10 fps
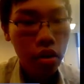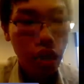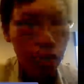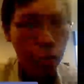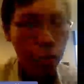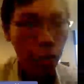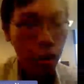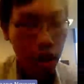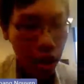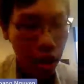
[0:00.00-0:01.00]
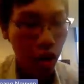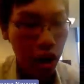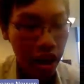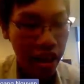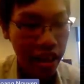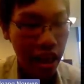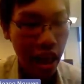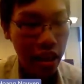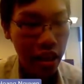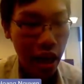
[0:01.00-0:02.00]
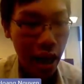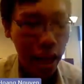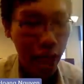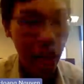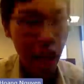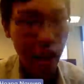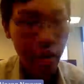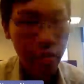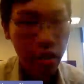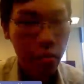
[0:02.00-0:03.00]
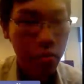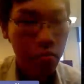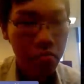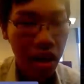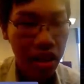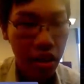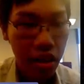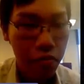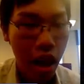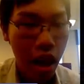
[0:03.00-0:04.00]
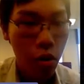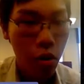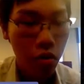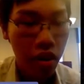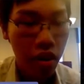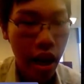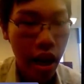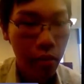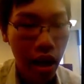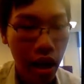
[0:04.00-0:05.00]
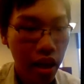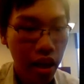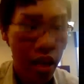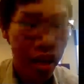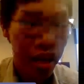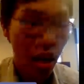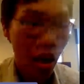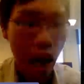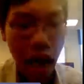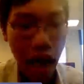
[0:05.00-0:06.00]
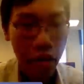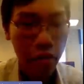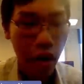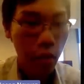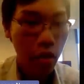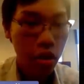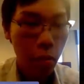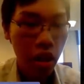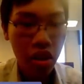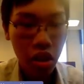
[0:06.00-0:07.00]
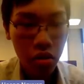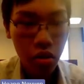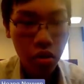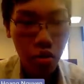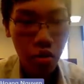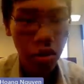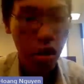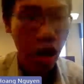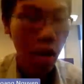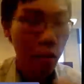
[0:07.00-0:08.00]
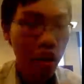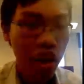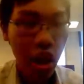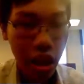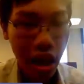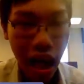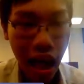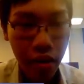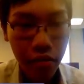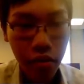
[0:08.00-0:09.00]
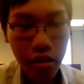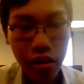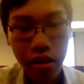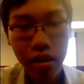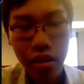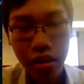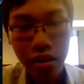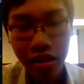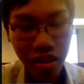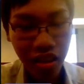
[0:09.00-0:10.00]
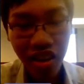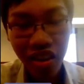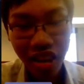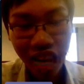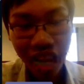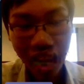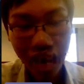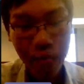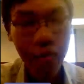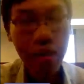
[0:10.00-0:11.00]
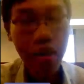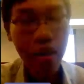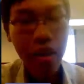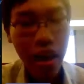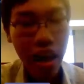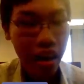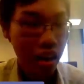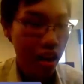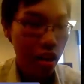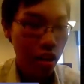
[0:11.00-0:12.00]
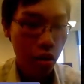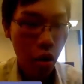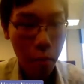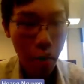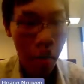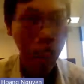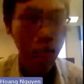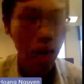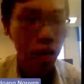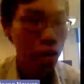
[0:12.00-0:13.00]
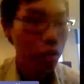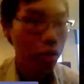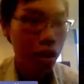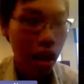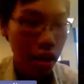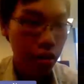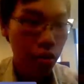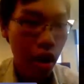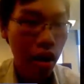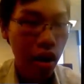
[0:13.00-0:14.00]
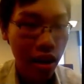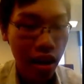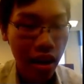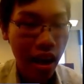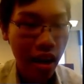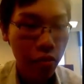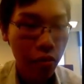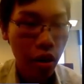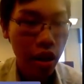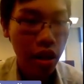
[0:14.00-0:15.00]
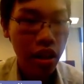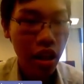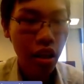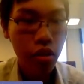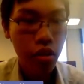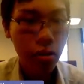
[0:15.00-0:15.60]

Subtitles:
So first, it's gonna initialize the game, like some basic value of the game, like your life, how many space shuttle, how many chicken life they currently have, and the compare value that you can get for the chicken